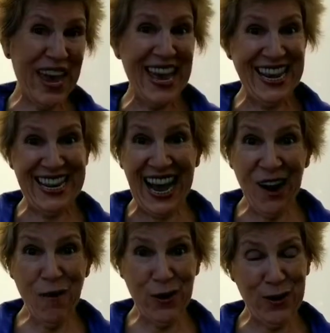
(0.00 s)
Okay,
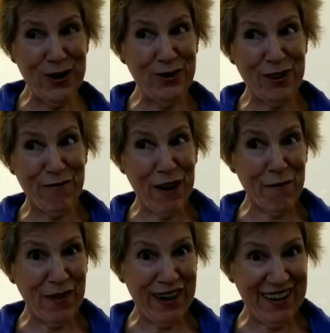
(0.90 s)
now we're going to do the fun
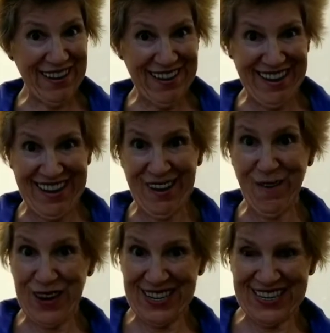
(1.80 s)
part. And
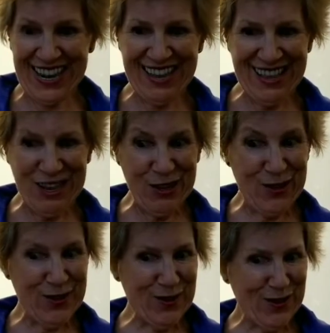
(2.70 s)
what is that?
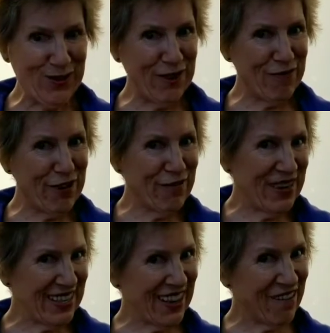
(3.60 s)
To do the
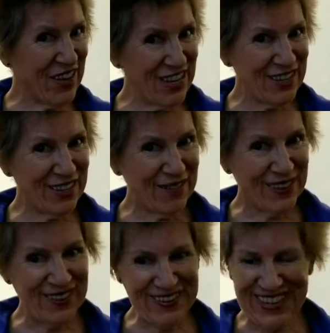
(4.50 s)
fermenting
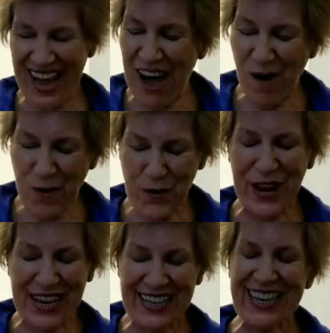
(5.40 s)
vegetables. How
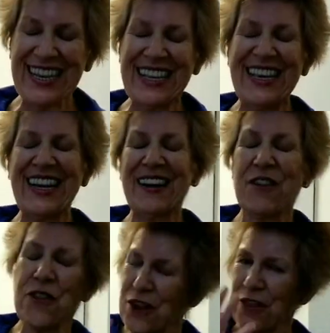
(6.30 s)
great! There are
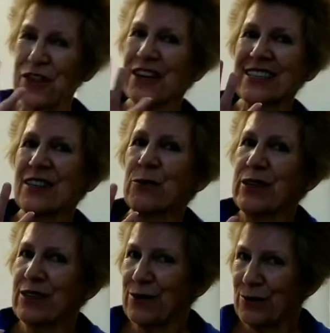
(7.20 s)
3 things that we
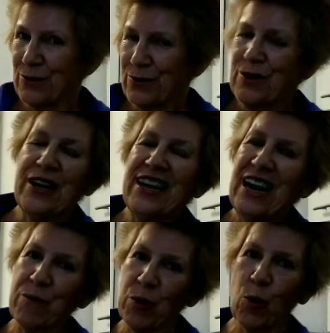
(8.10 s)
need to do.
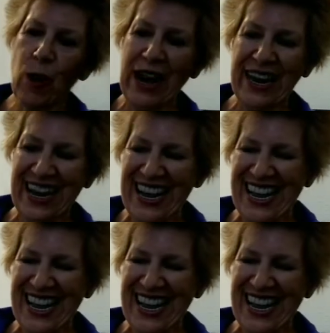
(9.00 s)
Number 1,